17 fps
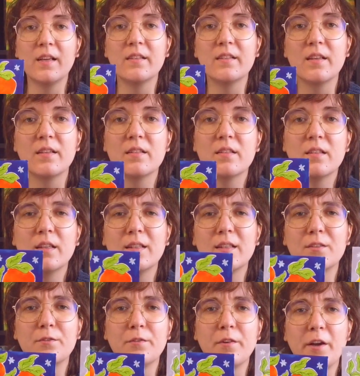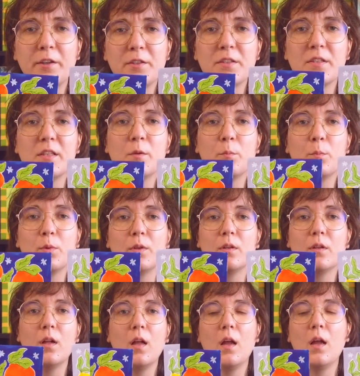as I said, very
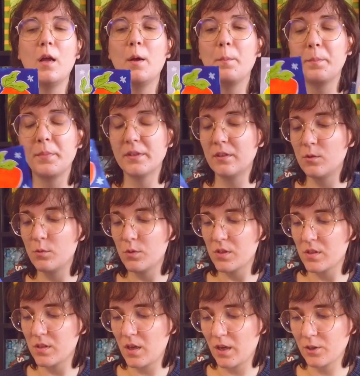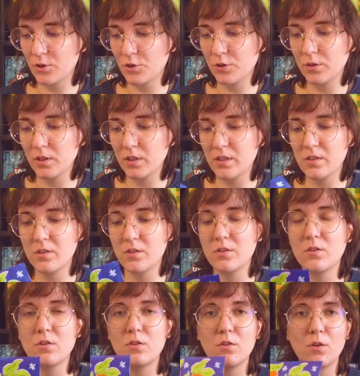simple, but it was actually
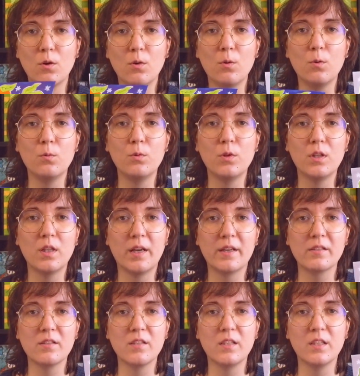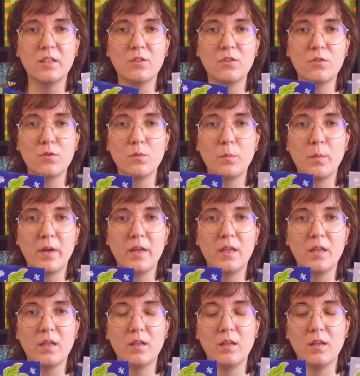so relaxing to
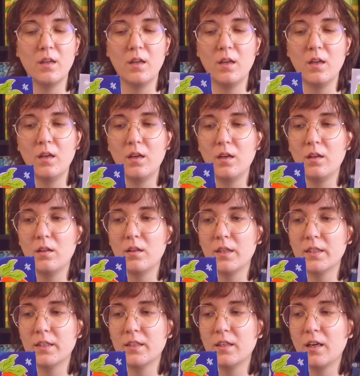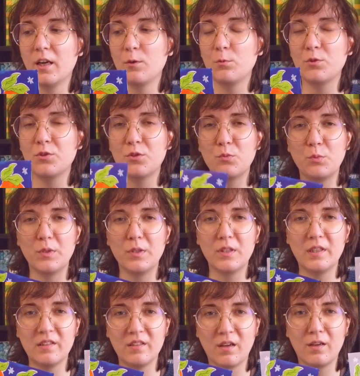make. Like, I was
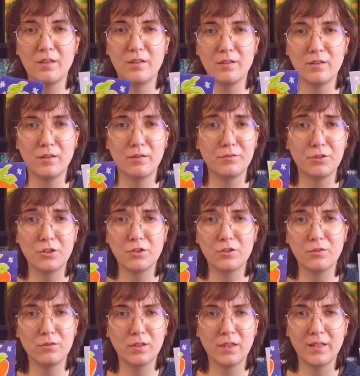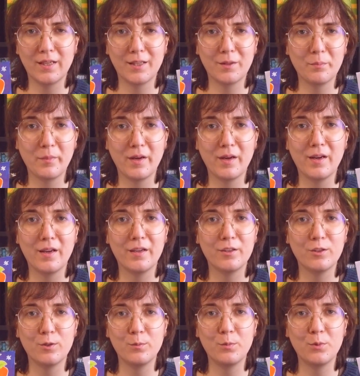really tired of just looking at
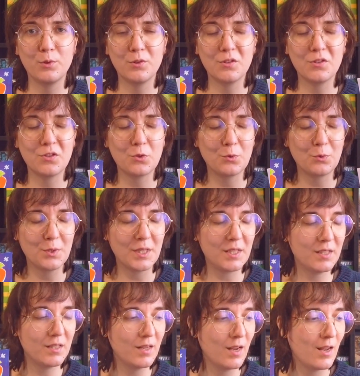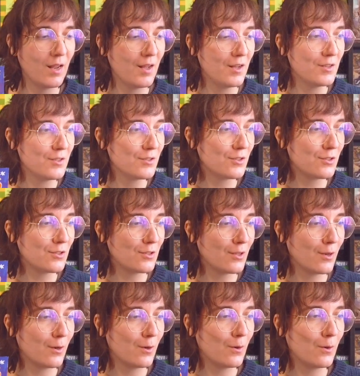my computer screen,
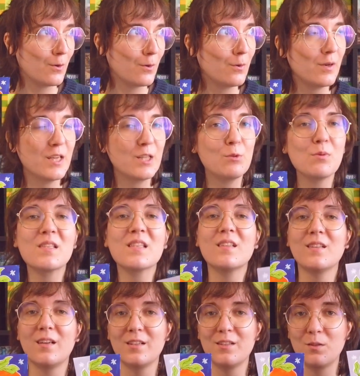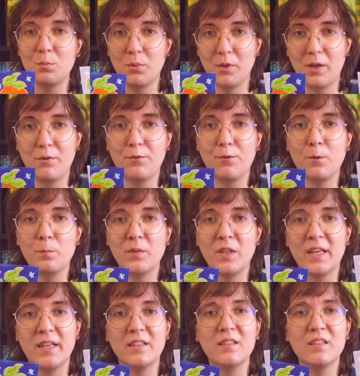so it was a nice break from
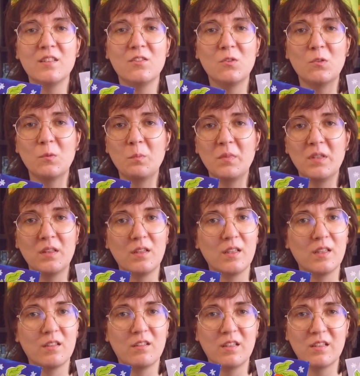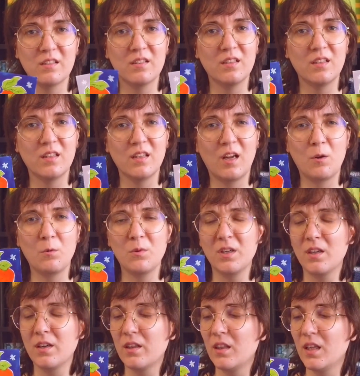that. This took me like less than an
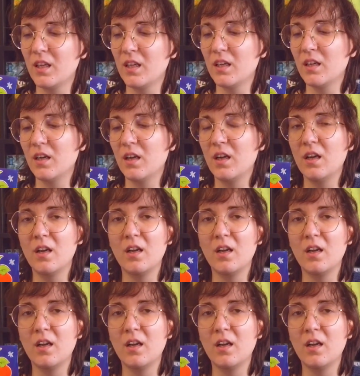hour, I think.